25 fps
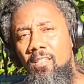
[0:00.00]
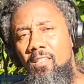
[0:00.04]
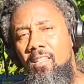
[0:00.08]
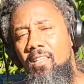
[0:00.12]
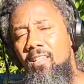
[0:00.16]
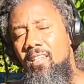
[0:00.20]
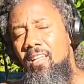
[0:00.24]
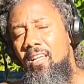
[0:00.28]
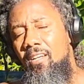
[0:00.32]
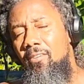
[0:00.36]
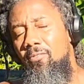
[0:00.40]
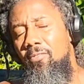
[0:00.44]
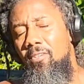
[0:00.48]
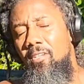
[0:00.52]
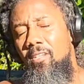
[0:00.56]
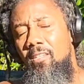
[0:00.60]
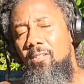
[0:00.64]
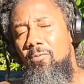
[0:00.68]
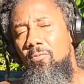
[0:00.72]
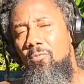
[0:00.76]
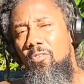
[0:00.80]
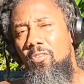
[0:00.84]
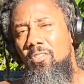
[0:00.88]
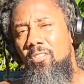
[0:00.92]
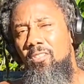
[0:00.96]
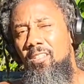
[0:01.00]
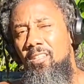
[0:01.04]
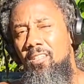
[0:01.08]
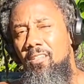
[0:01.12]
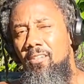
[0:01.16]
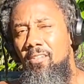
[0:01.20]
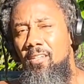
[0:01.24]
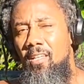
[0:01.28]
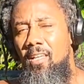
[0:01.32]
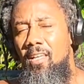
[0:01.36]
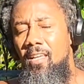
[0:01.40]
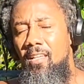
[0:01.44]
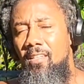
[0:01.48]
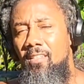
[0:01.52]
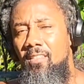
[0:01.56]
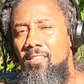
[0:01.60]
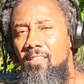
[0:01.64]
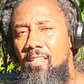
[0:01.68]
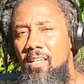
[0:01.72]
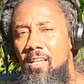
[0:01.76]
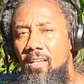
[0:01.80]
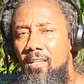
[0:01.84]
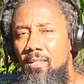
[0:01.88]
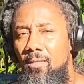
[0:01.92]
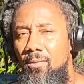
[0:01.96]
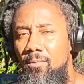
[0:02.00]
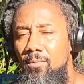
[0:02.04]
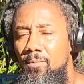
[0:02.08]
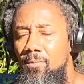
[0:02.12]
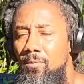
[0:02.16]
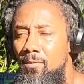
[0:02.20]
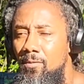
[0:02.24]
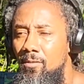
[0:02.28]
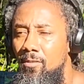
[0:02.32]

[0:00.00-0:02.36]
they not really wanting to hear that at the time.